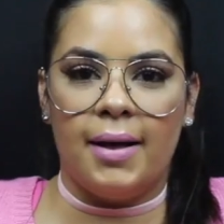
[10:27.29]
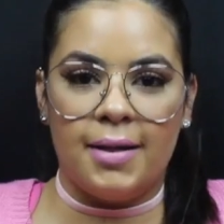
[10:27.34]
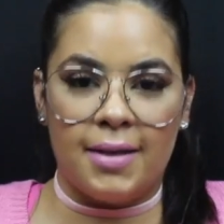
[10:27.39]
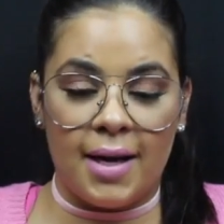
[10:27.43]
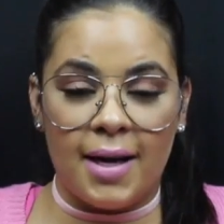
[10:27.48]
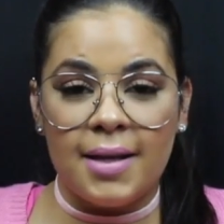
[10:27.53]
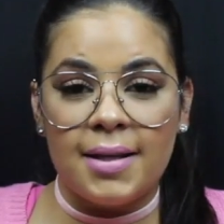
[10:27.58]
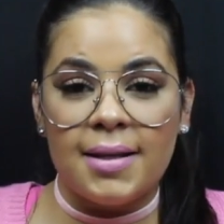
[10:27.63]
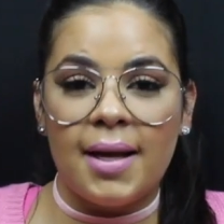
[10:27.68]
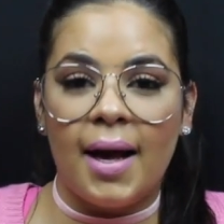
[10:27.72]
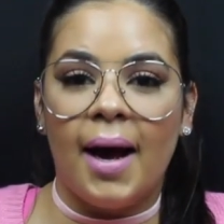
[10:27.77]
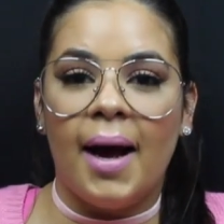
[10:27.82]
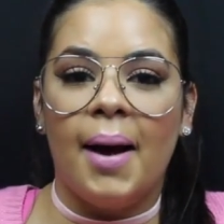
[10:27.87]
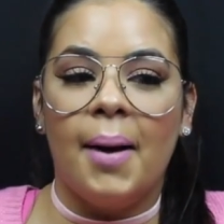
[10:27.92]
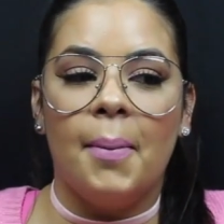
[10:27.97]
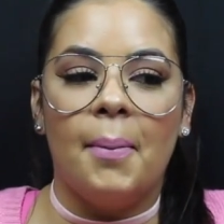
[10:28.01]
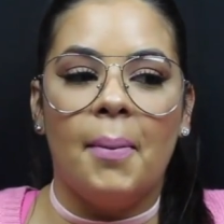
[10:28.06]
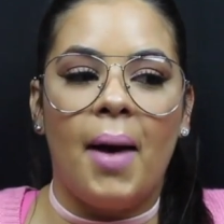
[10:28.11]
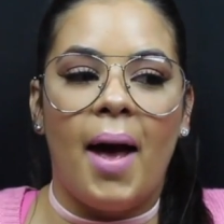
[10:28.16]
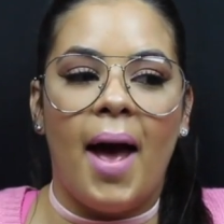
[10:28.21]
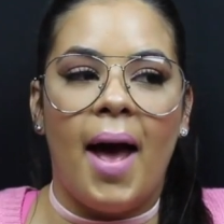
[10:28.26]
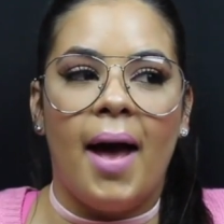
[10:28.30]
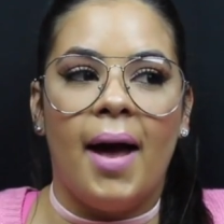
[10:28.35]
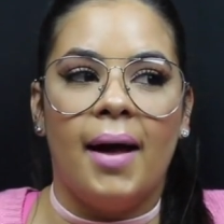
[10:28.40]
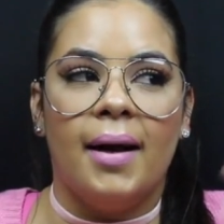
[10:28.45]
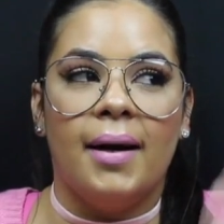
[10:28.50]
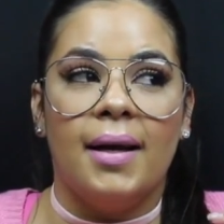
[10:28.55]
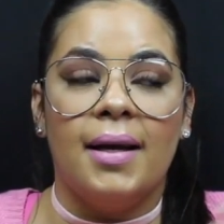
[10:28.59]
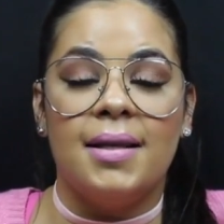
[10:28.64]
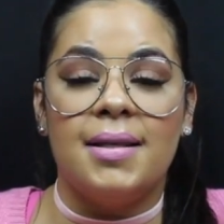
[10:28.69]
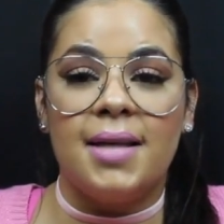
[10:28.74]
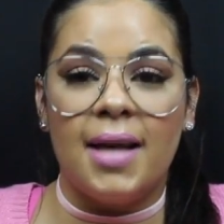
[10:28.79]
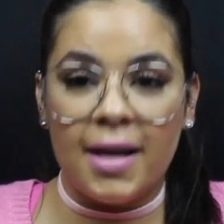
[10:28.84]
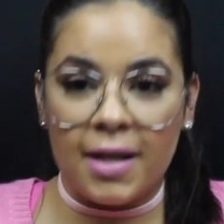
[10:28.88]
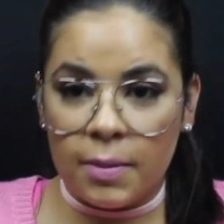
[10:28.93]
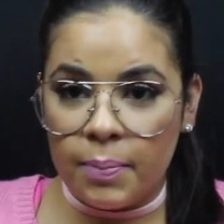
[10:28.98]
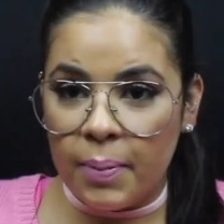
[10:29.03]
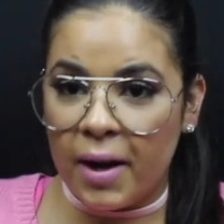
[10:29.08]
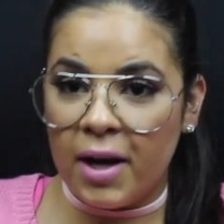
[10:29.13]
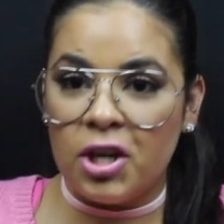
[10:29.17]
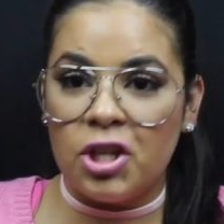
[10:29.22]
It takes time and it
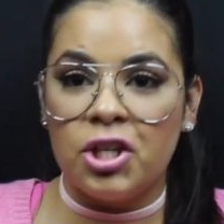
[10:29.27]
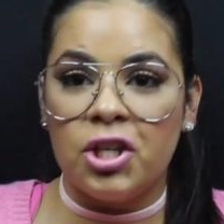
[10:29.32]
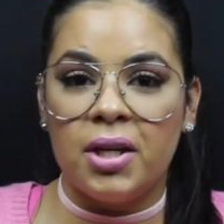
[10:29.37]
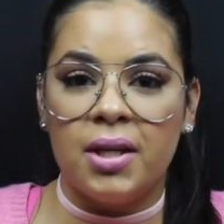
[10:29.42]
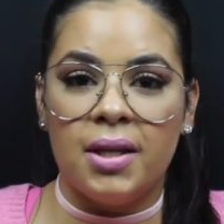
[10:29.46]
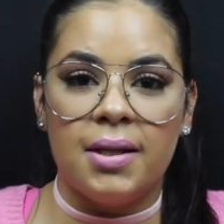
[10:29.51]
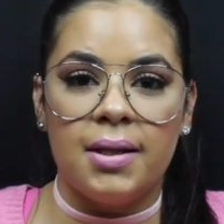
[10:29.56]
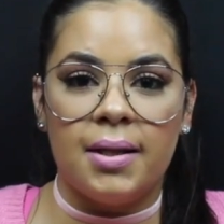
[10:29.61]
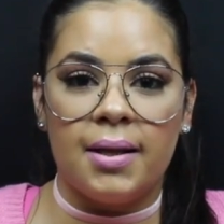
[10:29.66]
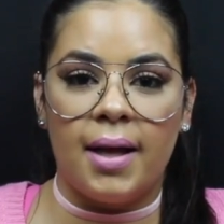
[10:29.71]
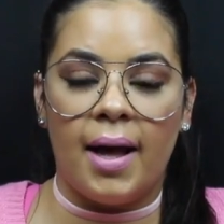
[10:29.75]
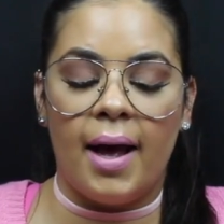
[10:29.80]
takes patience,